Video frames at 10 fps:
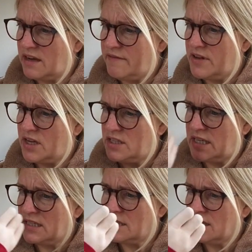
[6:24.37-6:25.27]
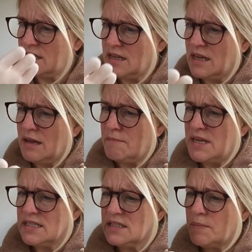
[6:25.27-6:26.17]
a verdict.
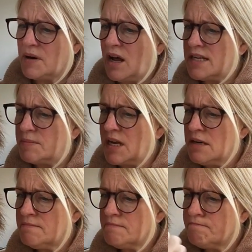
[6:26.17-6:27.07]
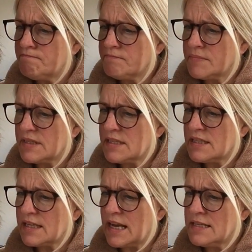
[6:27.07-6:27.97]
"Mr. Blindman
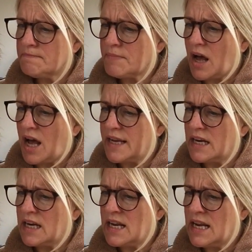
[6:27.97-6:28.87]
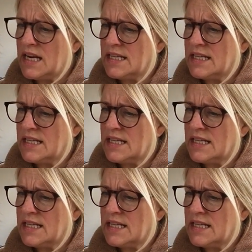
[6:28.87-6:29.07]
said, I clearly